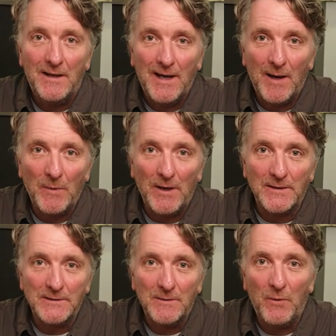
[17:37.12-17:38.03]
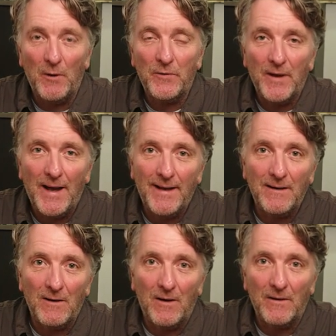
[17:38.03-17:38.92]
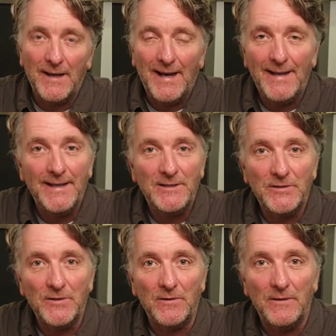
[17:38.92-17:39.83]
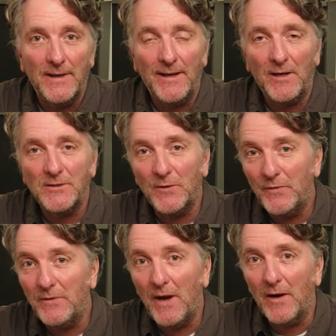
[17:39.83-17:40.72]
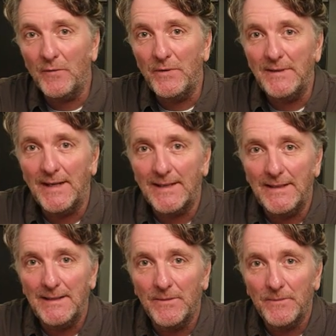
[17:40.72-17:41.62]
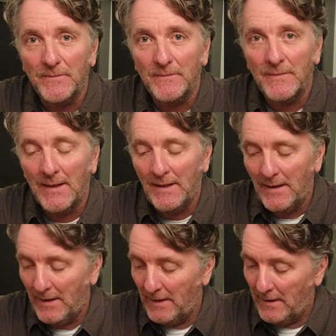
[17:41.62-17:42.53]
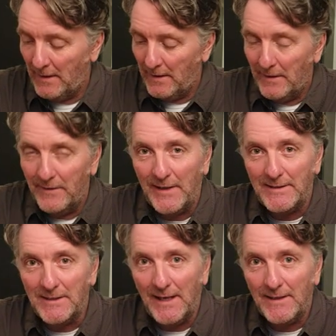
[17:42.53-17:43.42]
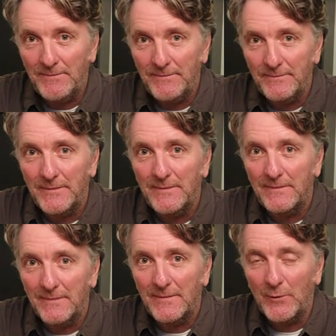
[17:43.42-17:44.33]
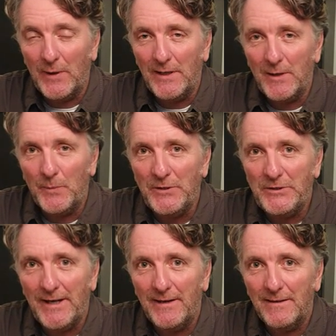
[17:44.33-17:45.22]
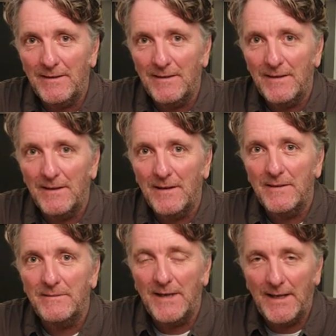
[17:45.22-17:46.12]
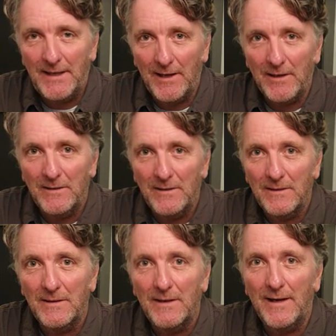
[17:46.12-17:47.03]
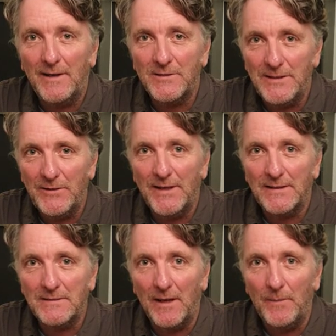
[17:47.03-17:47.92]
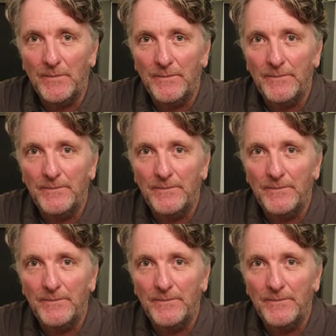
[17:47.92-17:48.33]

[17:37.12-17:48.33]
cameras, both analog and digital, and also photography technique. Thanks again. Greatly appreciate it. Take care, and I'll see you next time.